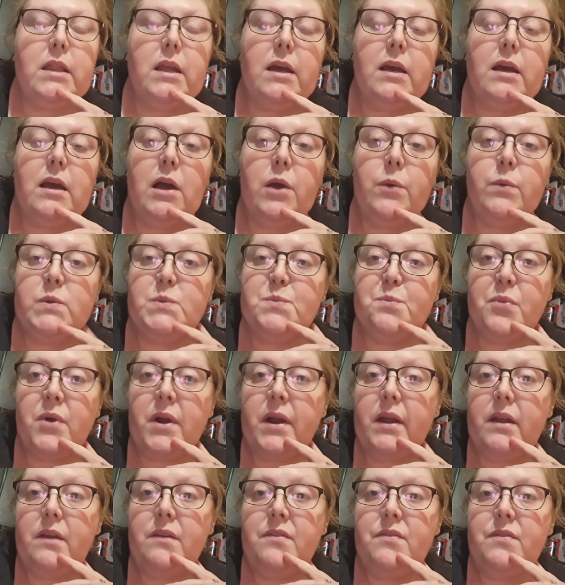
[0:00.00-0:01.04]
that I was
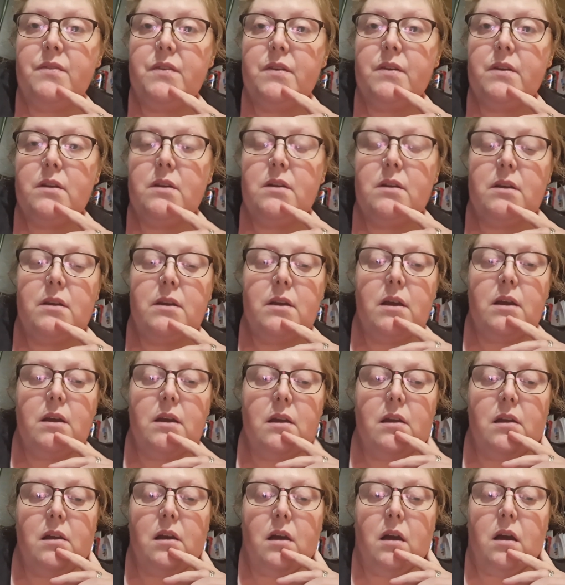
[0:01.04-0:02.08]
brave.
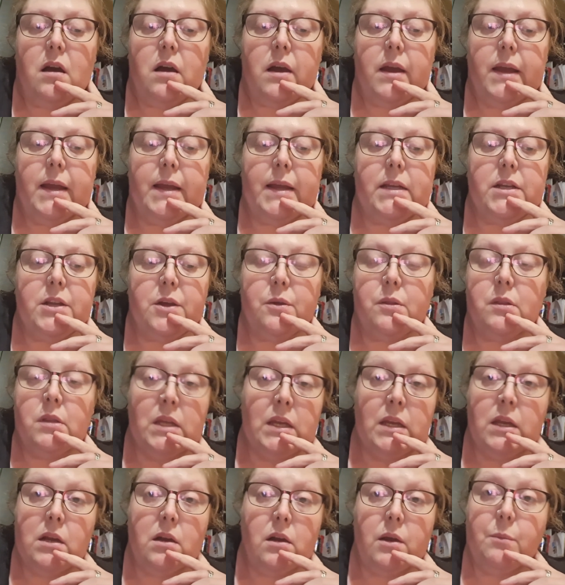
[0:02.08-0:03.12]
I don't
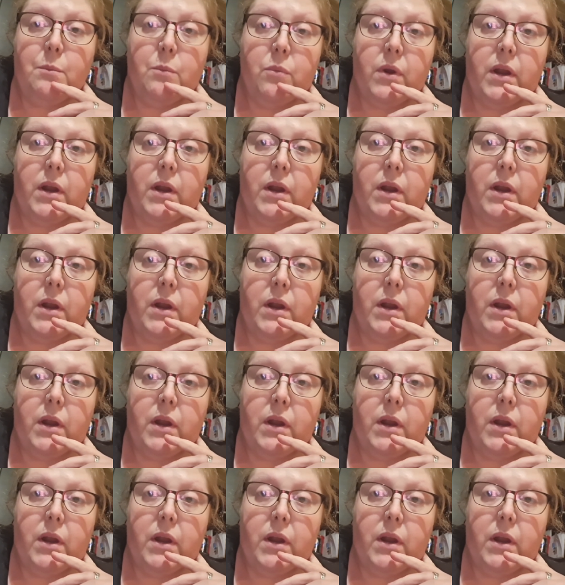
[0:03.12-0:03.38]
think I'm